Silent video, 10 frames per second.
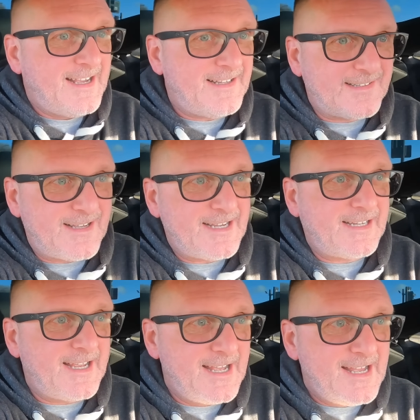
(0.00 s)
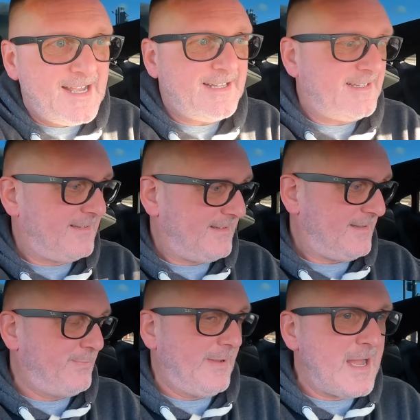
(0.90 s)
It's like a, it,
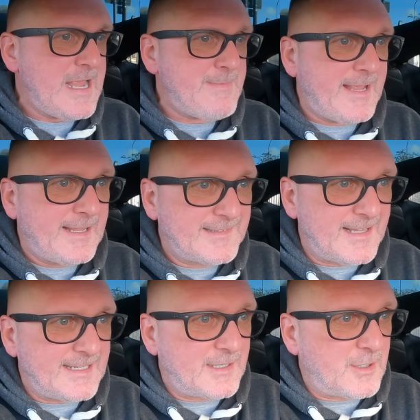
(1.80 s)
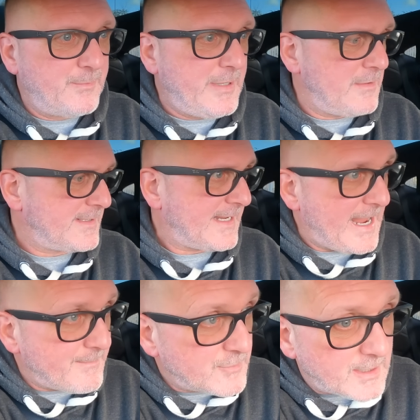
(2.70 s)
blimey, it's like a computer
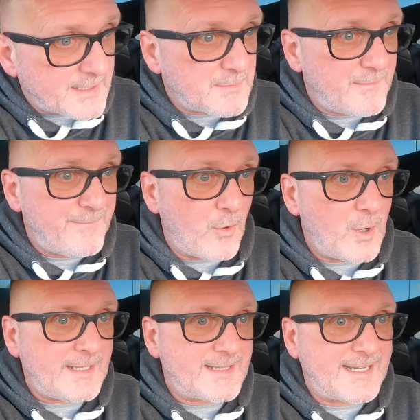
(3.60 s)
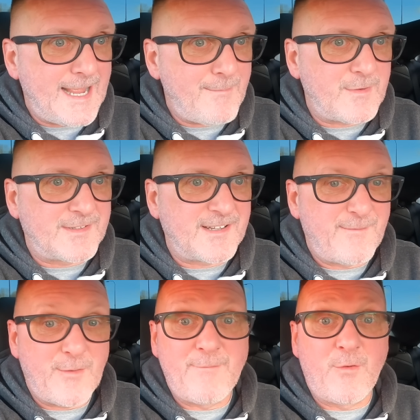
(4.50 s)
game trying to avoid the cameras
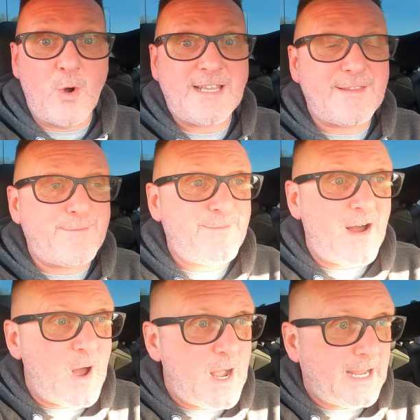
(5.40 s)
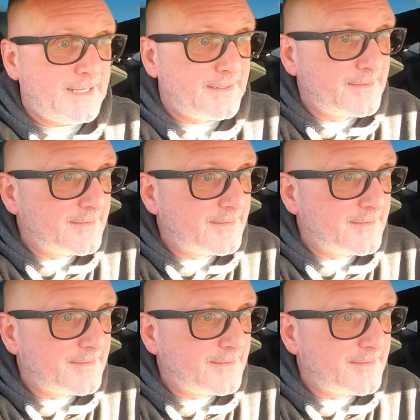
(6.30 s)
and avoid the fine.